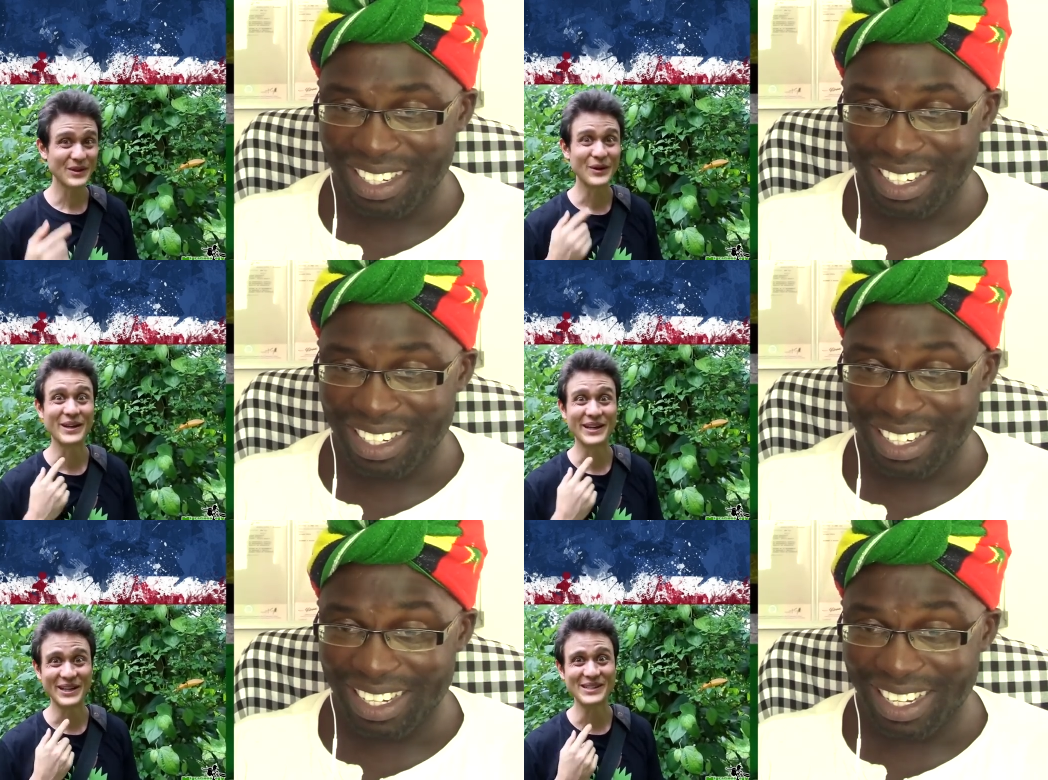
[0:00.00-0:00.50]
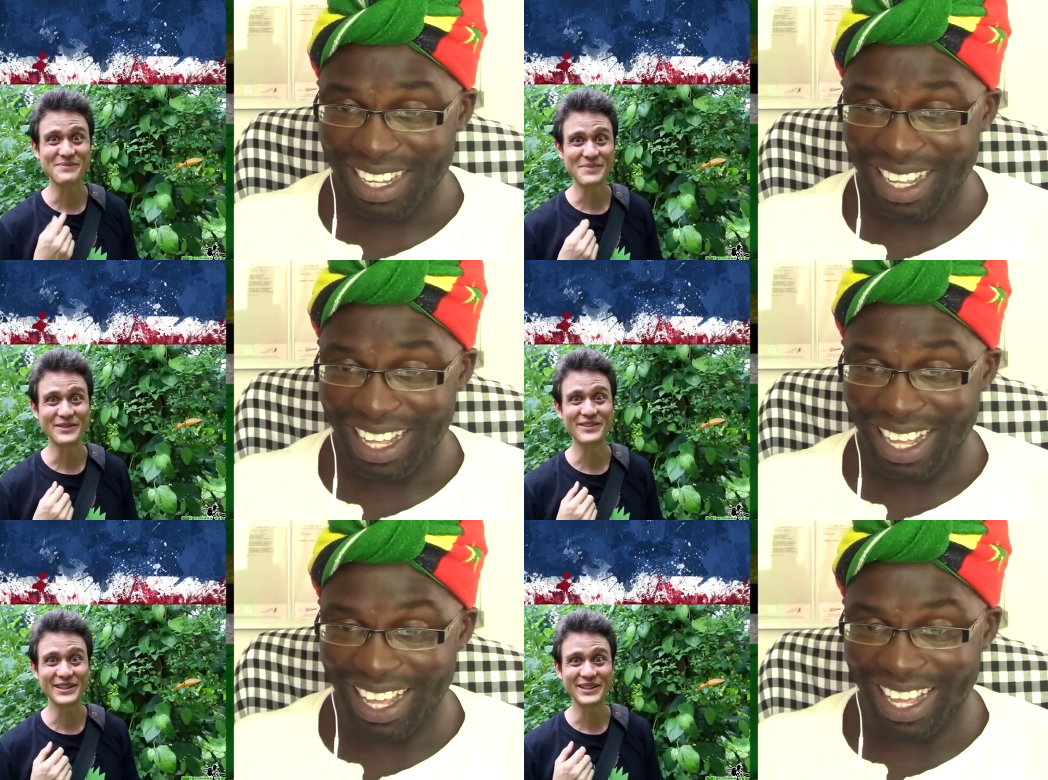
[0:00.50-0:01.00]
Speaker 1: Okay, it has a bit
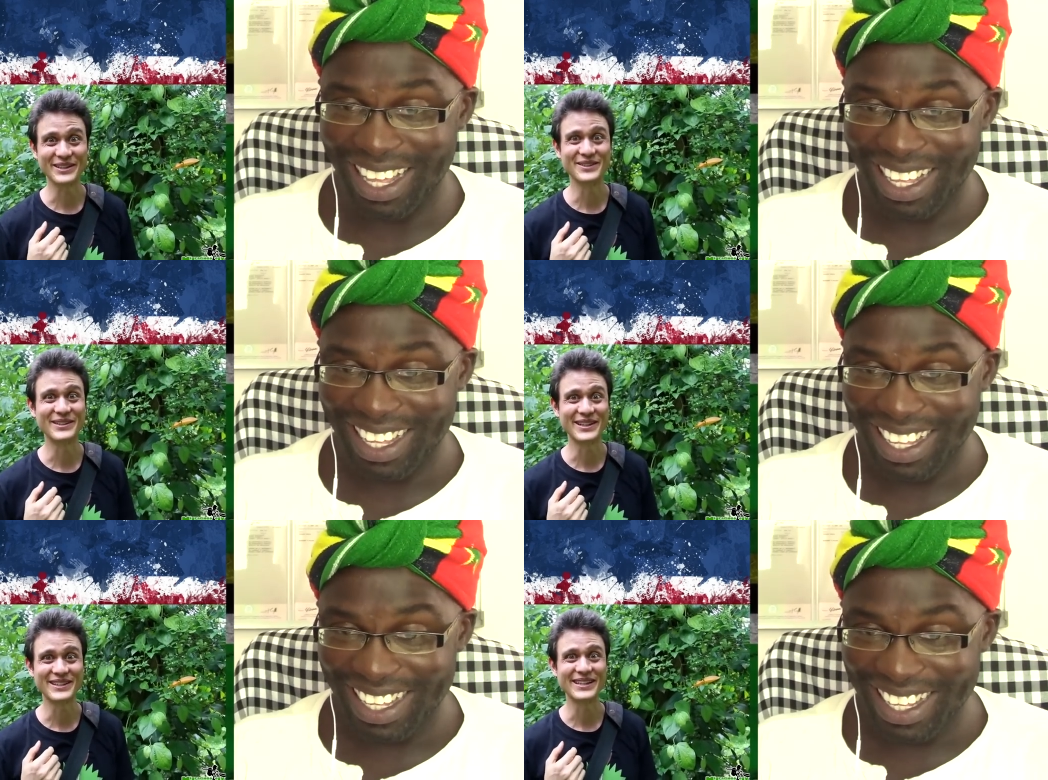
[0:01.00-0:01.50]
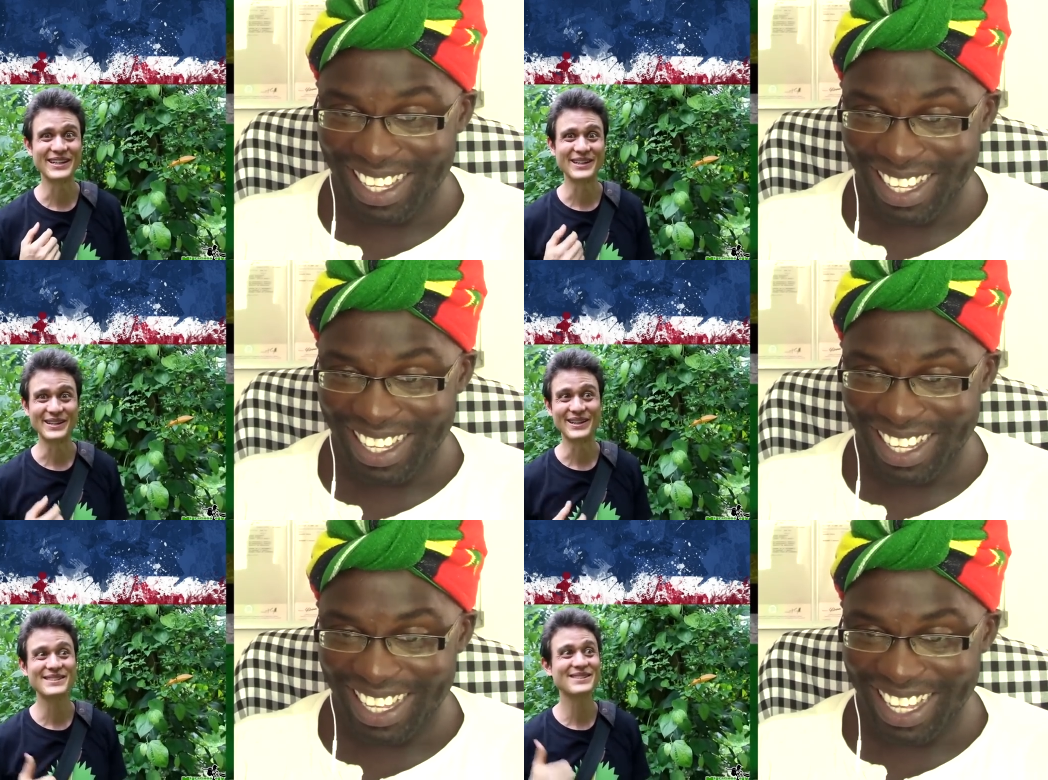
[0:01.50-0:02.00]
of a kick to it at the
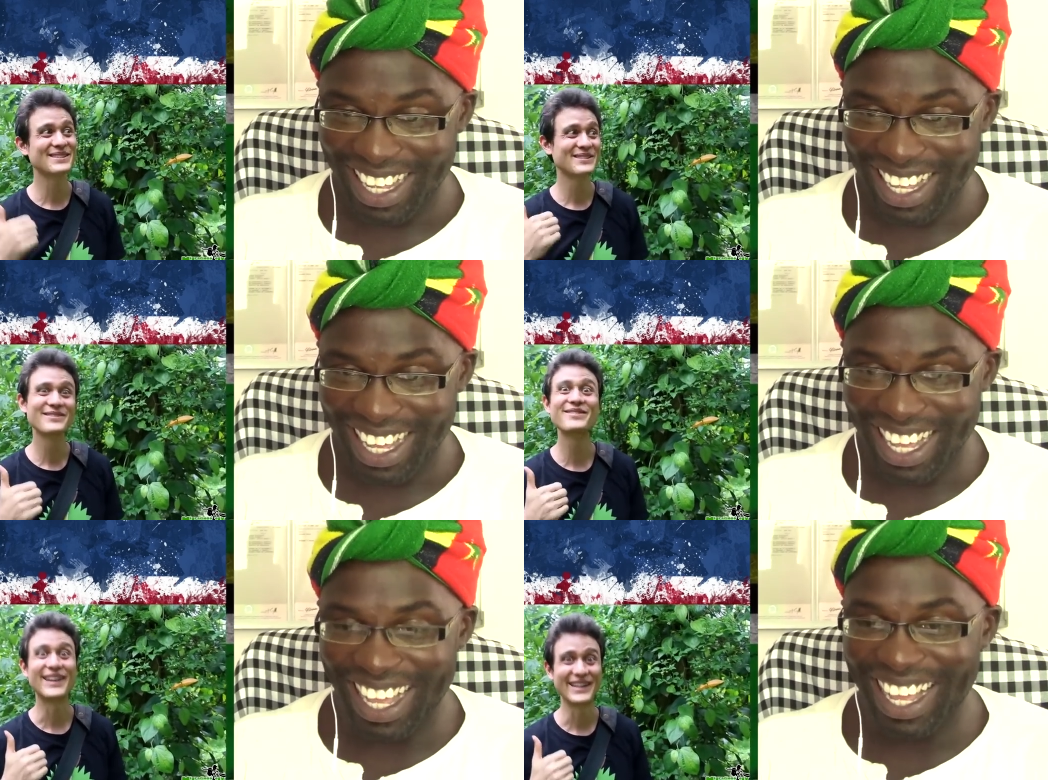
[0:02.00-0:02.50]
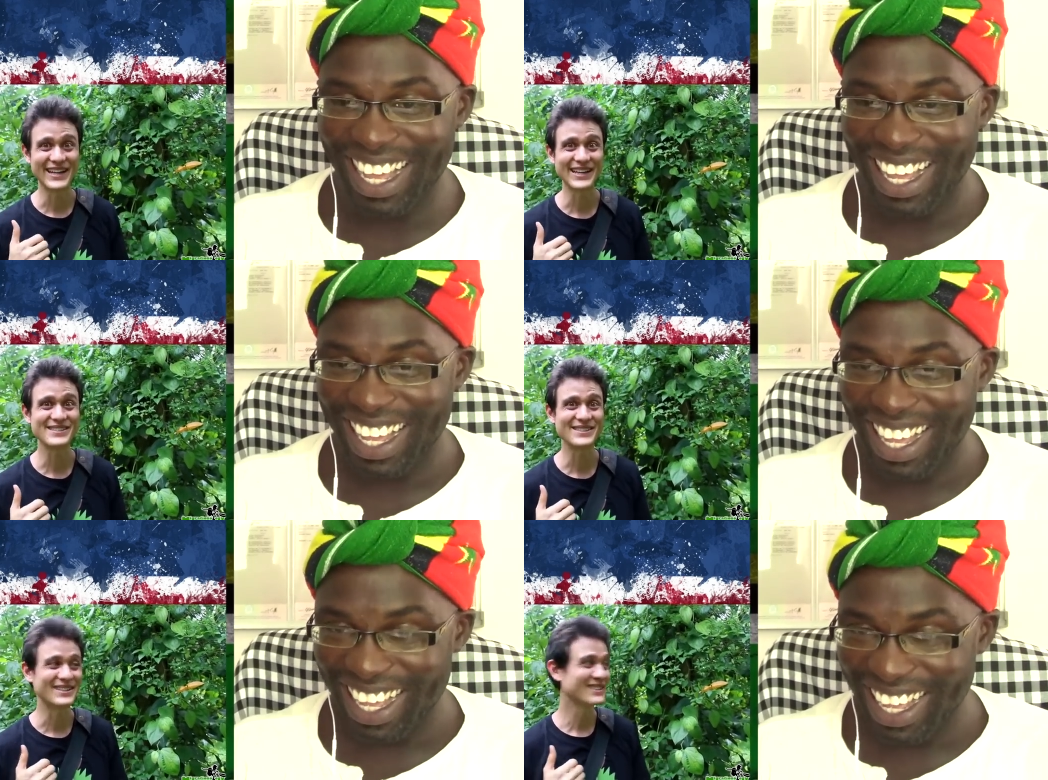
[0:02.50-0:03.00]
end. That's
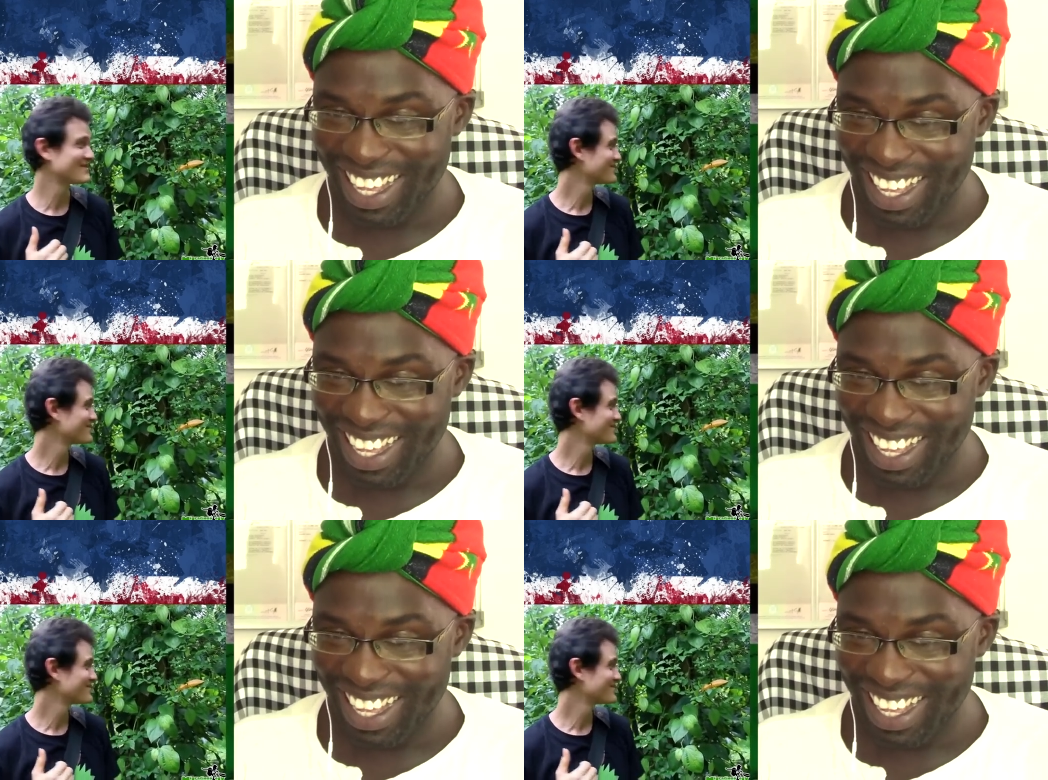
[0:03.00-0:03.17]
fantastic.